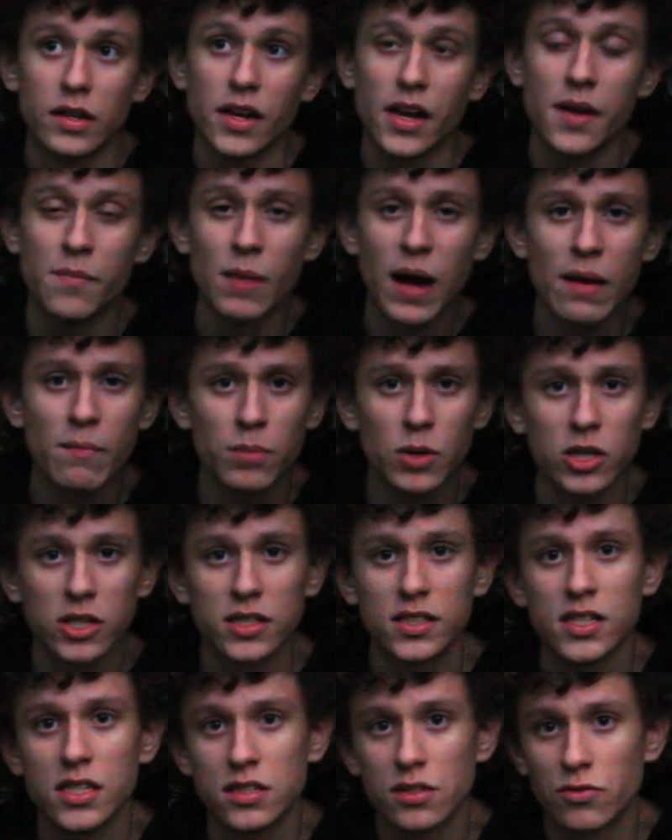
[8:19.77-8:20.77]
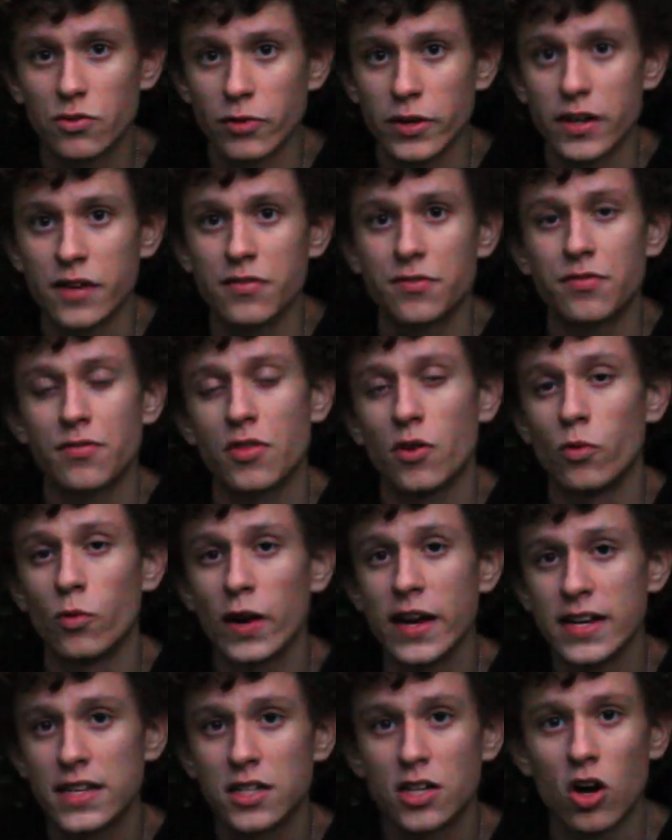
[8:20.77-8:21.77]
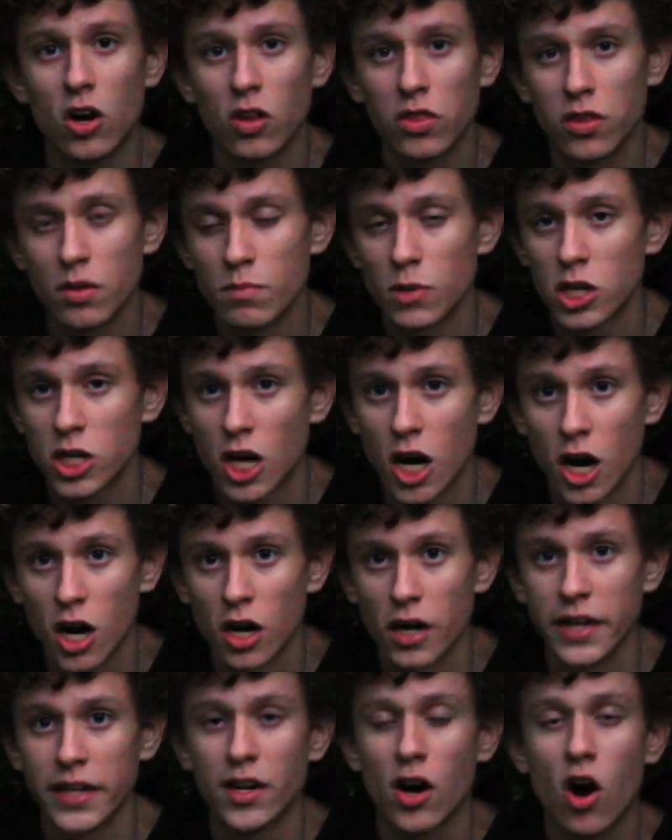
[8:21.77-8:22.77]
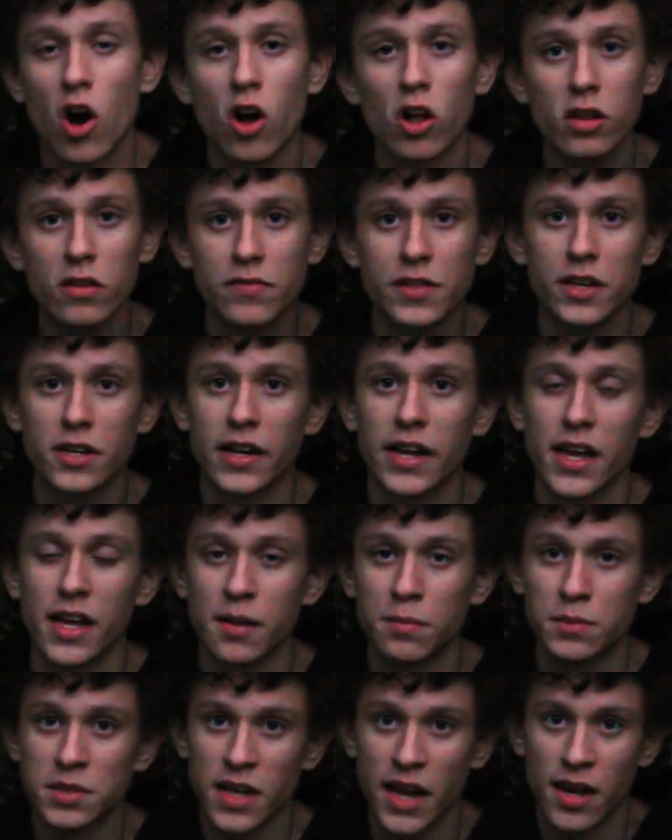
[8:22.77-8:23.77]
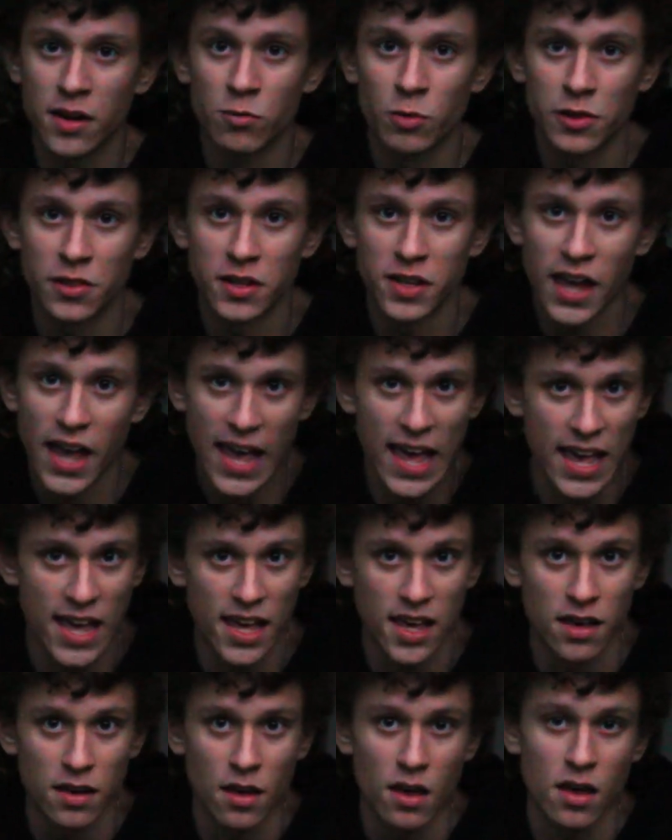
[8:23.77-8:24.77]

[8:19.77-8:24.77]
In my book, Seas of Grief, the race called the Mercari, all of their names end with an A.